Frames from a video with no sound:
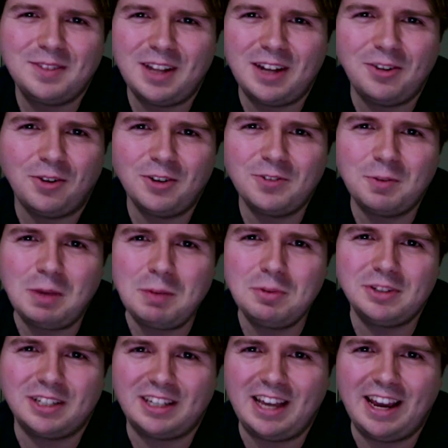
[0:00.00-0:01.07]
in order for
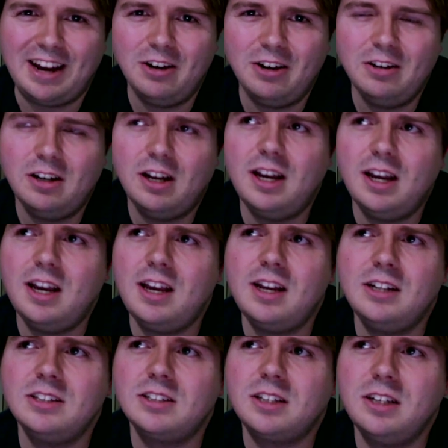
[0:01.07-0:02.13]
people to care? Hey, he
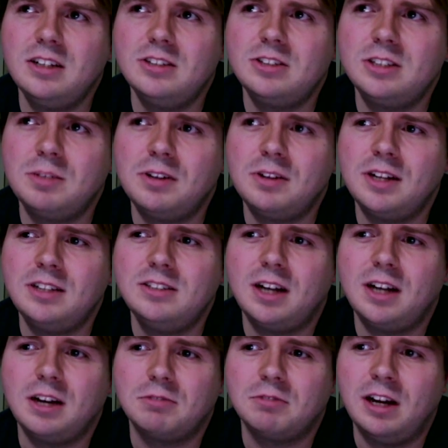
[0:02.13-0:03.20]
just killed someone. That's
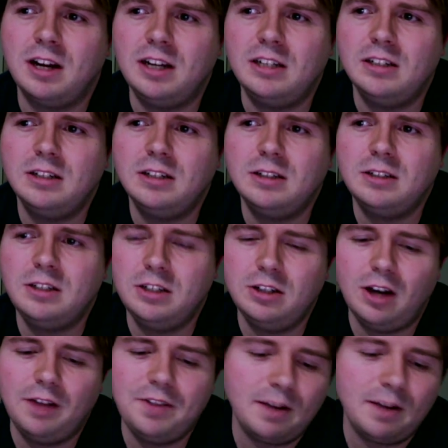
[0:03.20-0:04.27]
not right. You
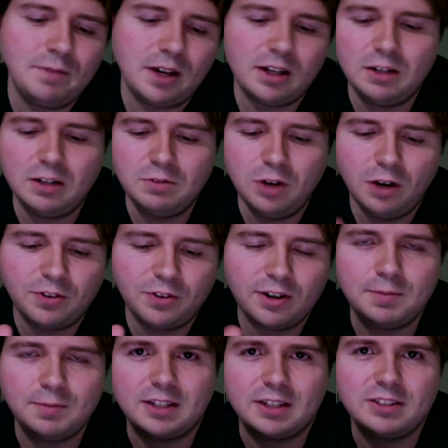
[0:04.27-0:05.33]
know, I think I'm not going to vote for
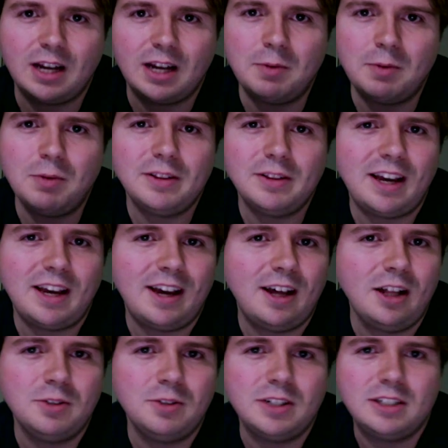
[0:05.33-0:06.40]
him next time. And what the
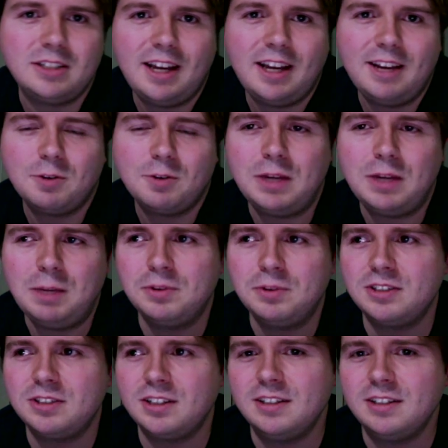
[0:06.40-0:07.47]
hell would it take for people
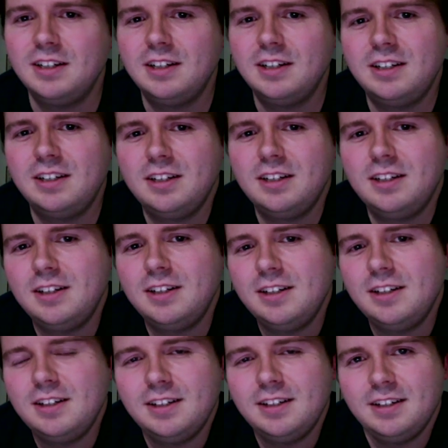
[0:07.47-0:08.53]
to...
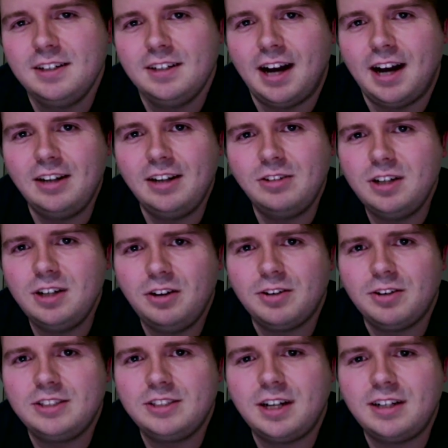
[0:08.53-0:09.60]
I don't
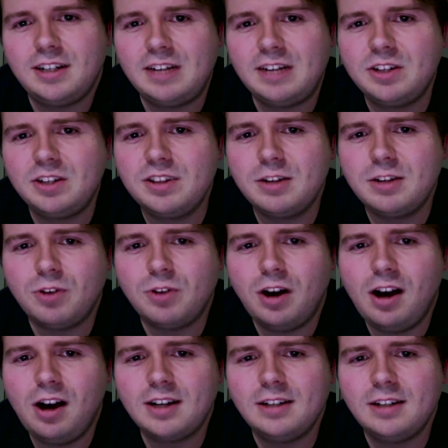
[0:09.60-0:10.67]
know. He's done everything
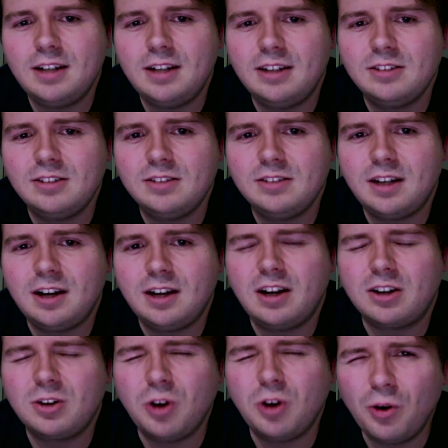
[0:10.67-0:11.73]
wrong, and
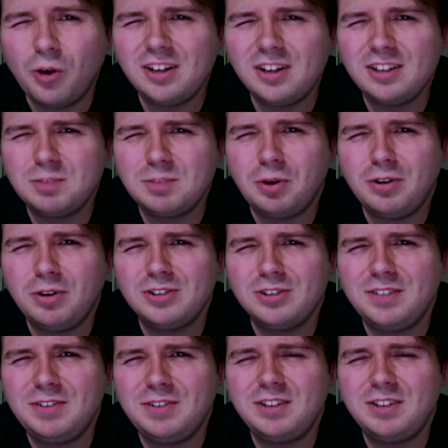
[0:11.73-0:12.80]
according to these polls,
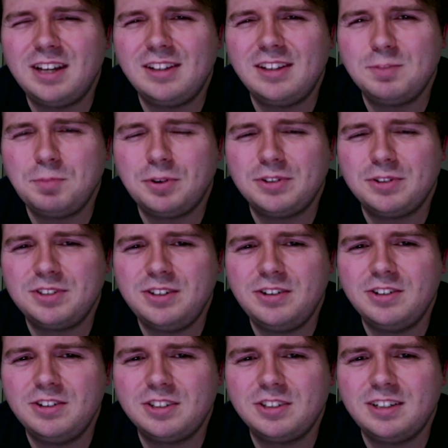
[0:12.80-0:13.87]
if you take these polls
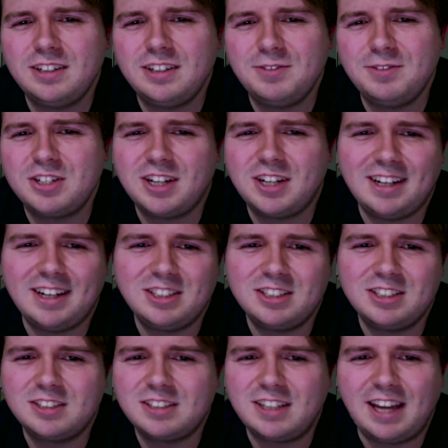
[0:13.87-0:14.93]
seriously, which I
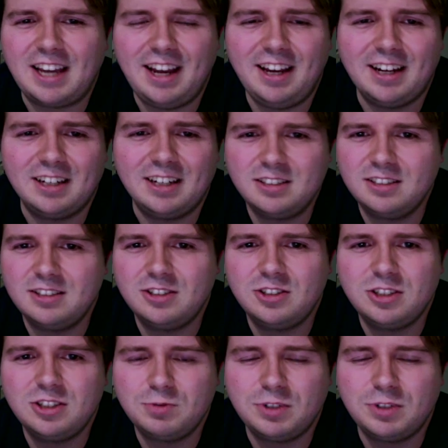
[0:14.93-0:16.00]
just can't, they're
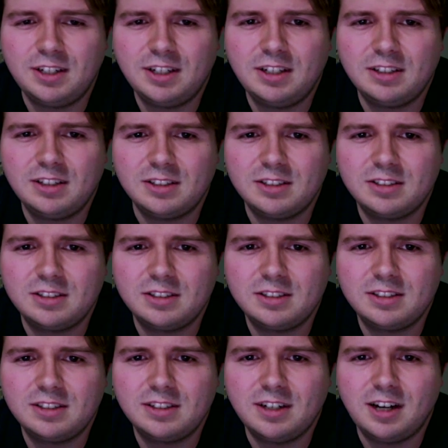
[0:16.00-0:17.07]
just ridiculous.
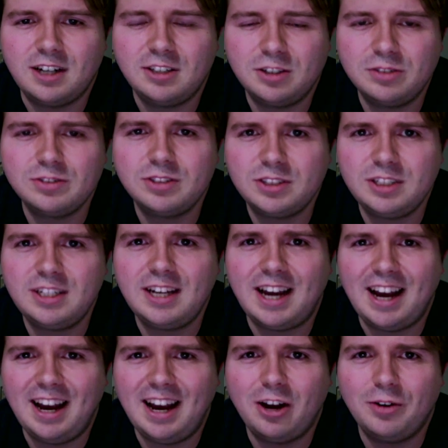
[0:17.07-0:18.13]
I don't see
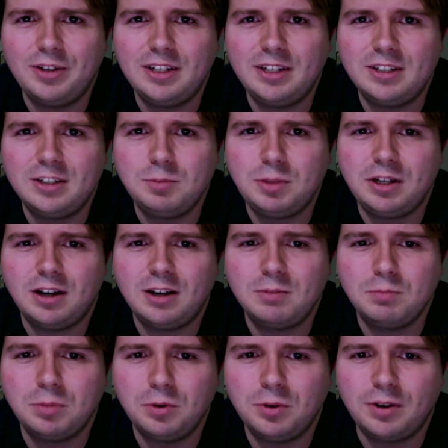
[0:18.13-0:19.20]
how he could be
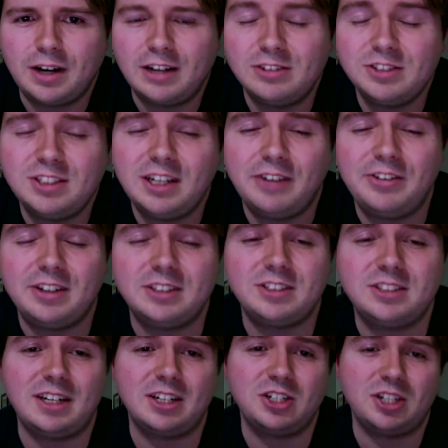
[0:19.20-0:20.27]
on board. I don't see how he could
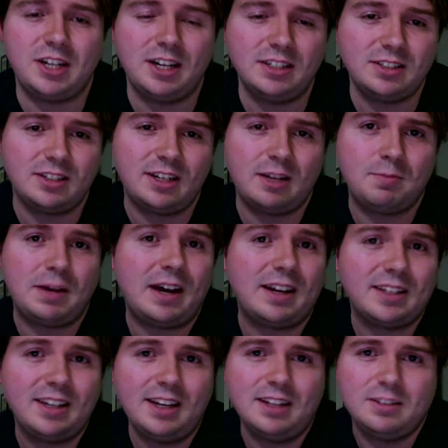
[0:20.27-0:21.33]
stand a chance of getting
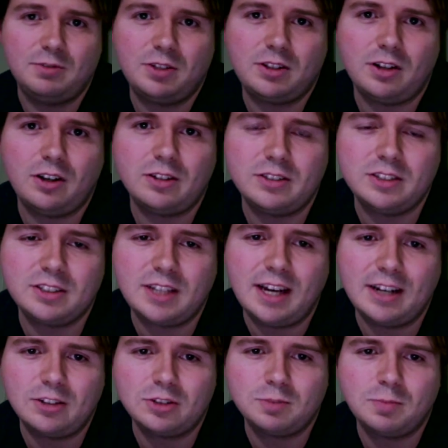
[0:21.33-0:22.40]
back in with all these
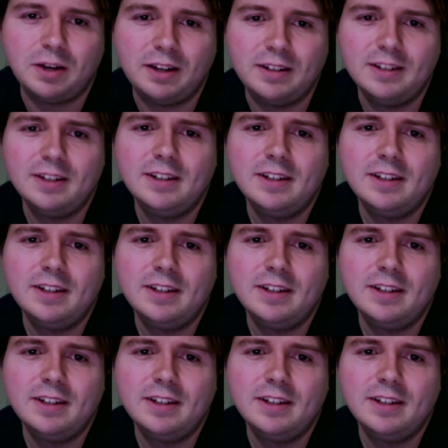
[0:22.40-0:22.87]
scandals. But